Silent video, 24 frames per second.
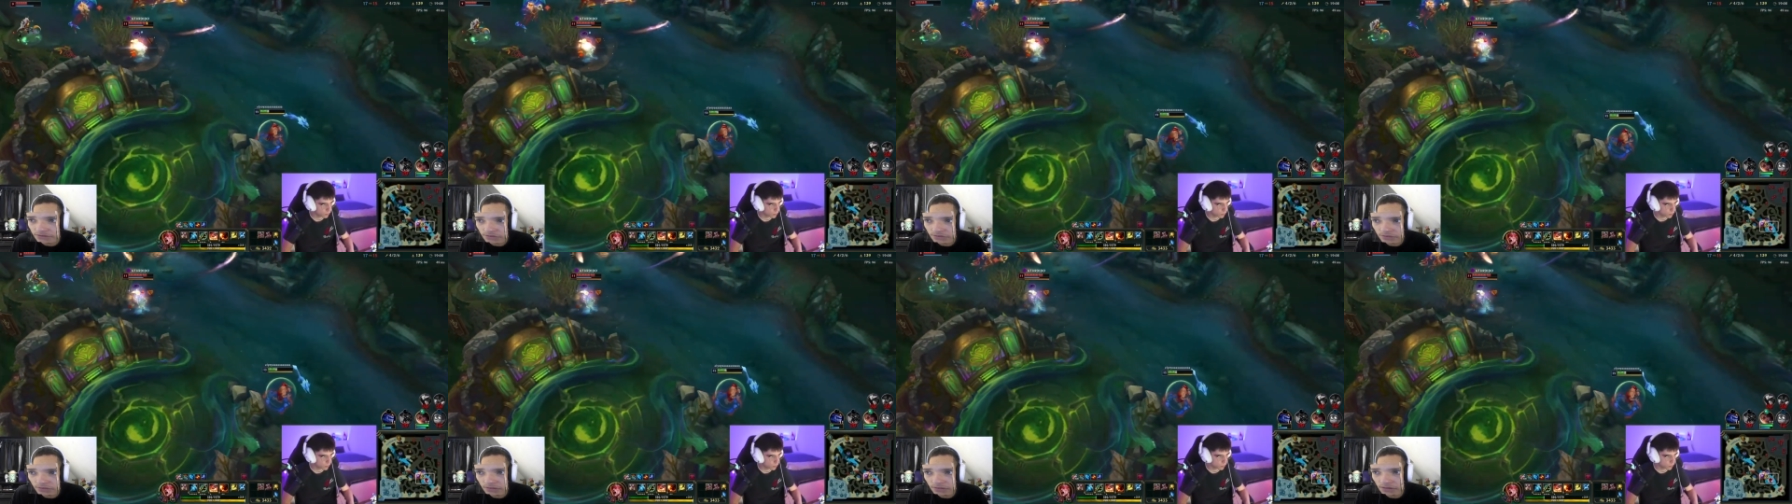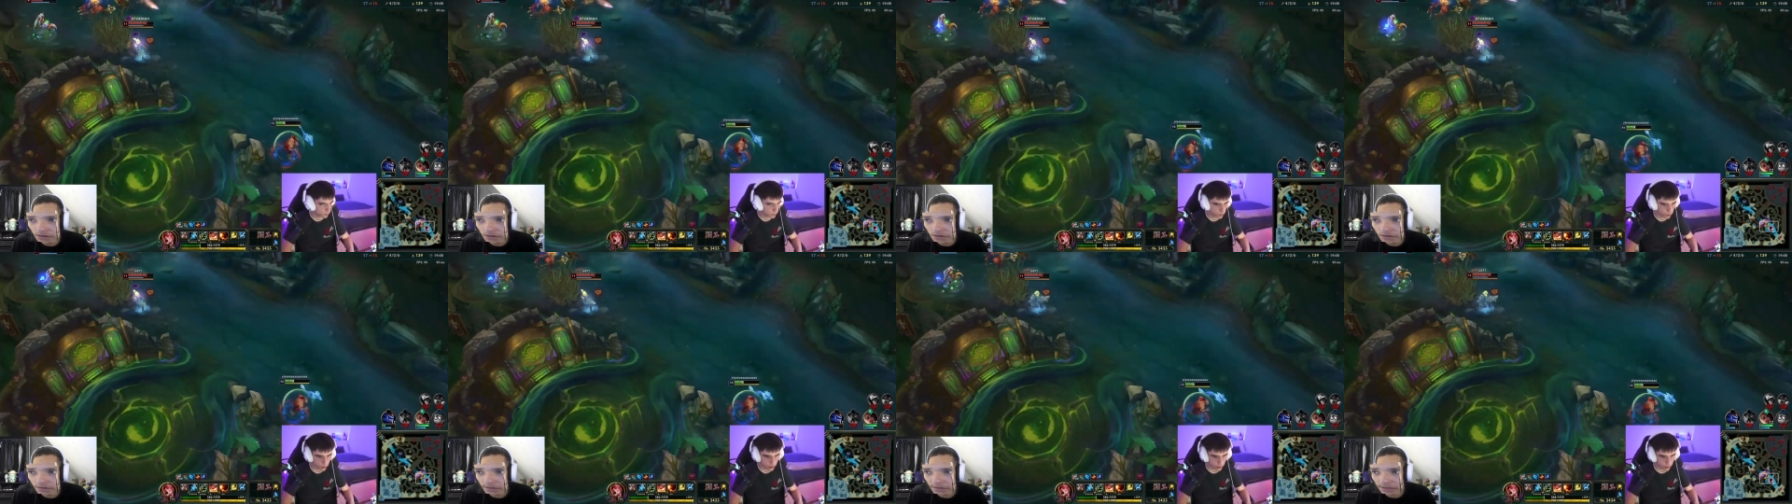you
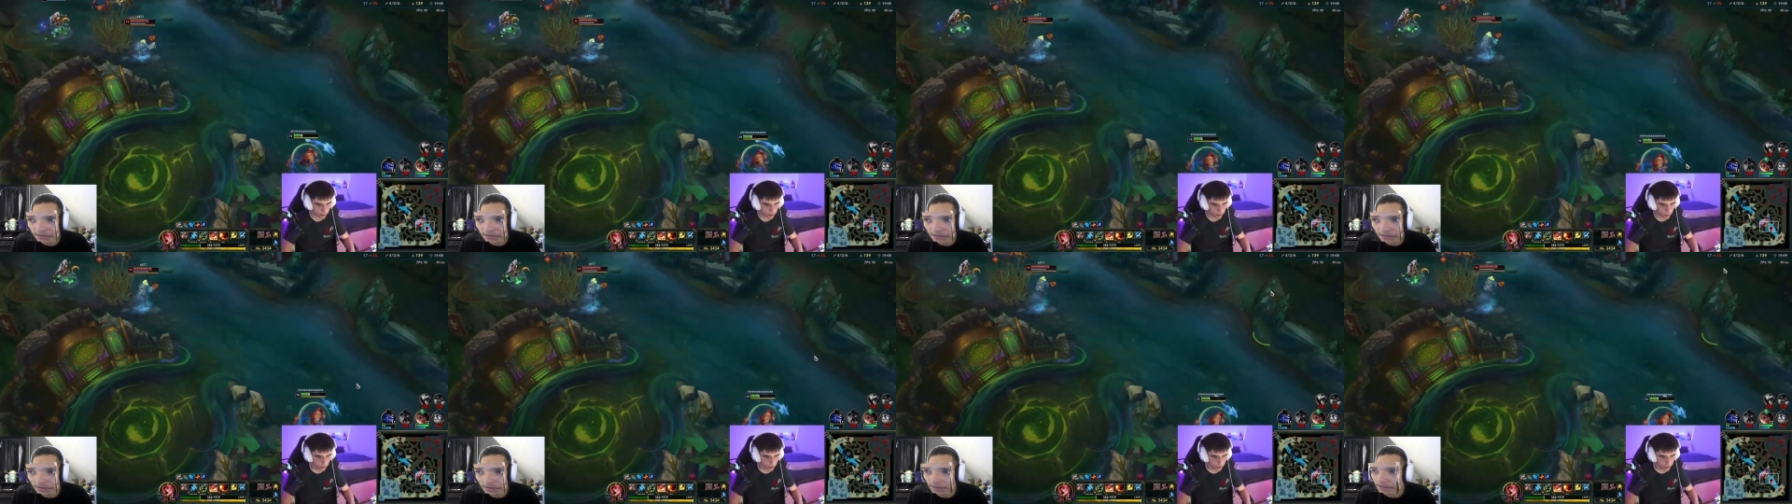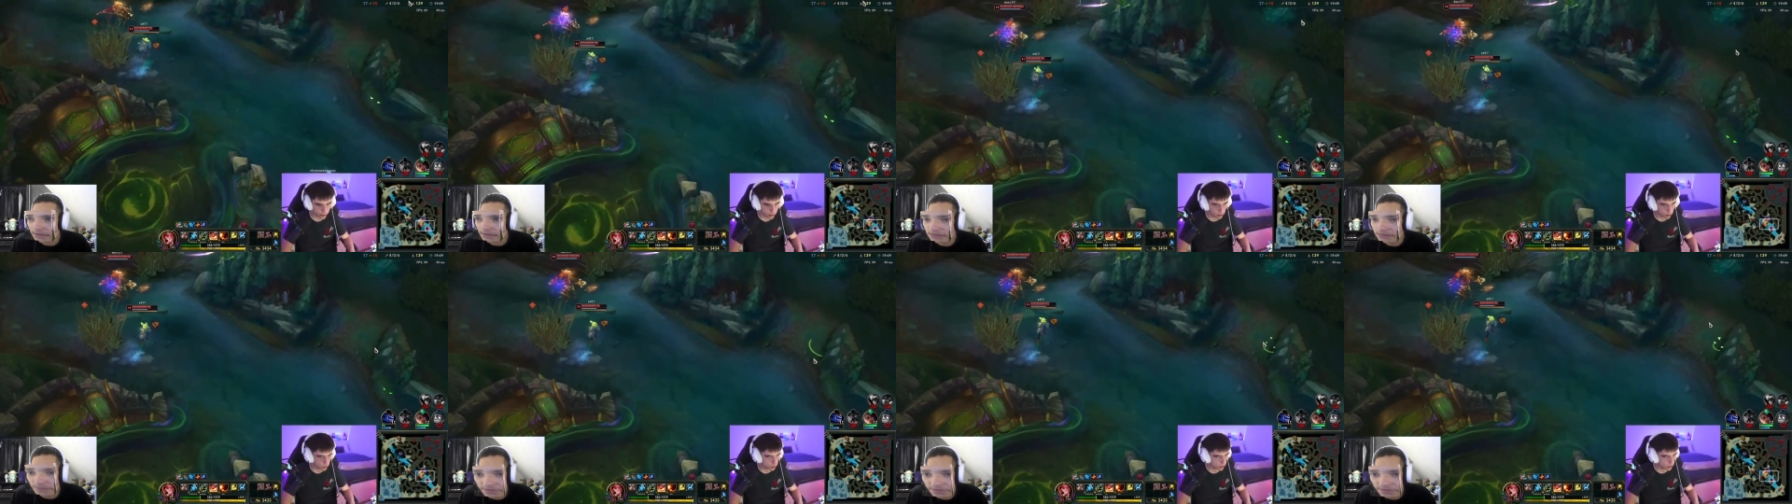know, like
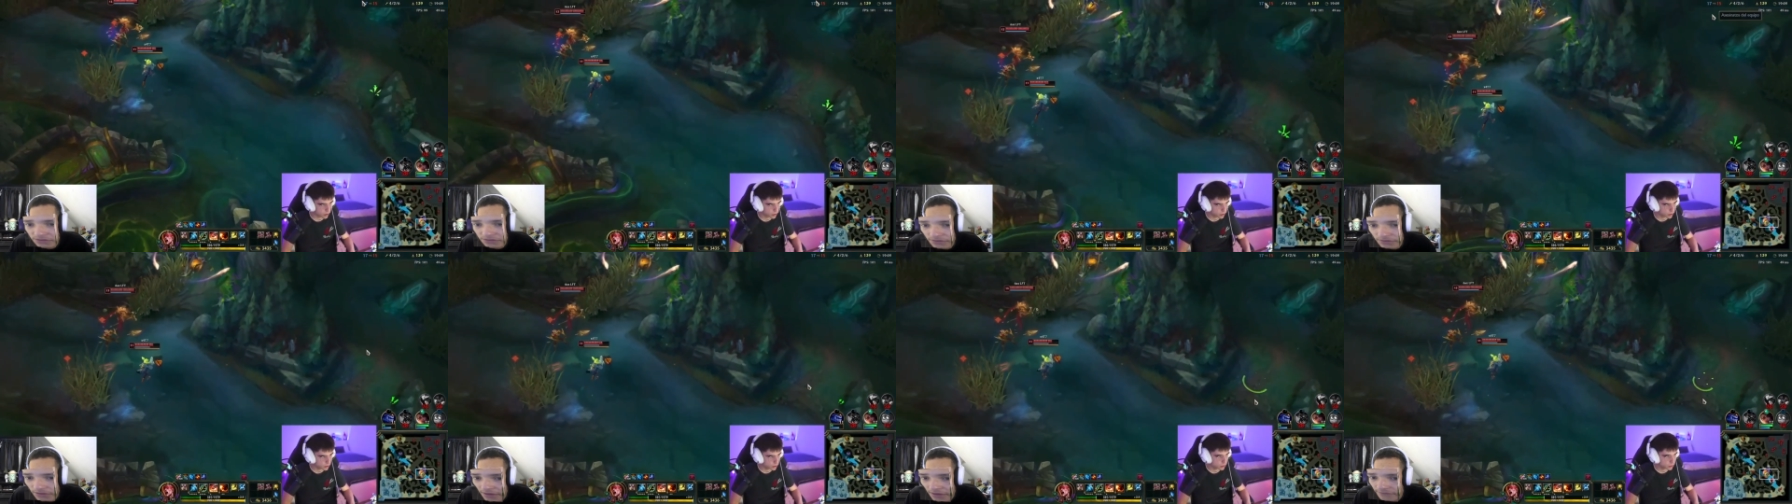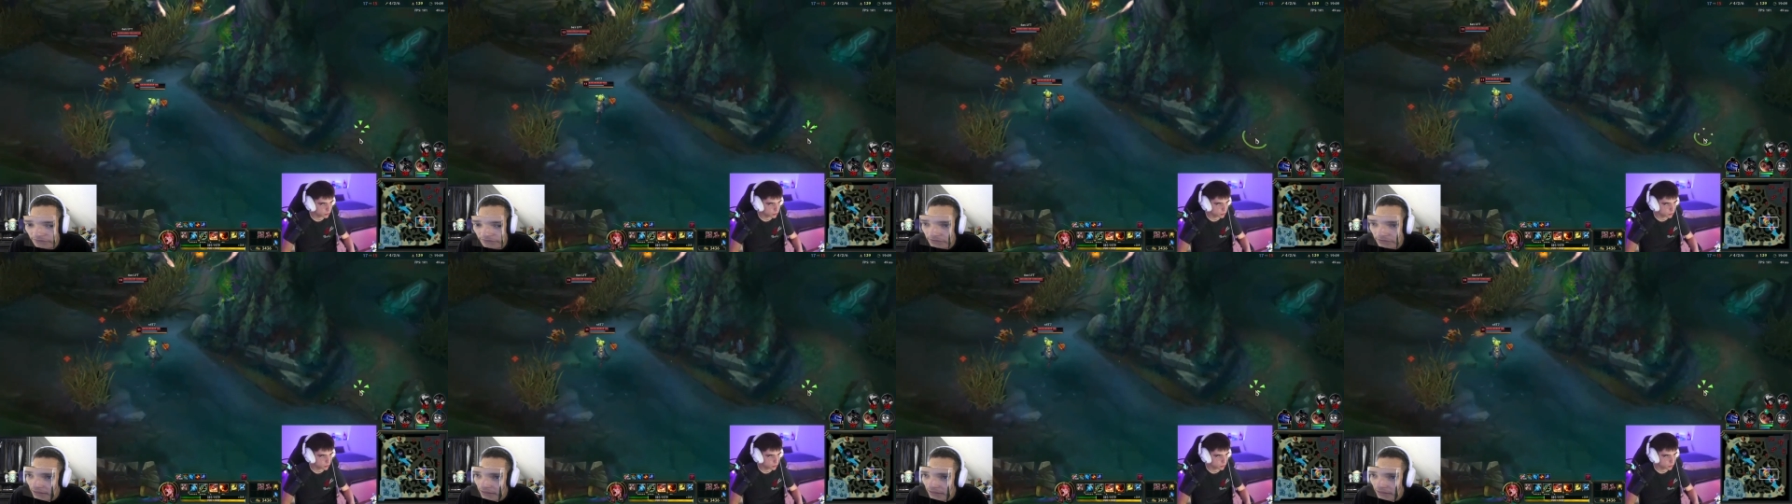especially when you have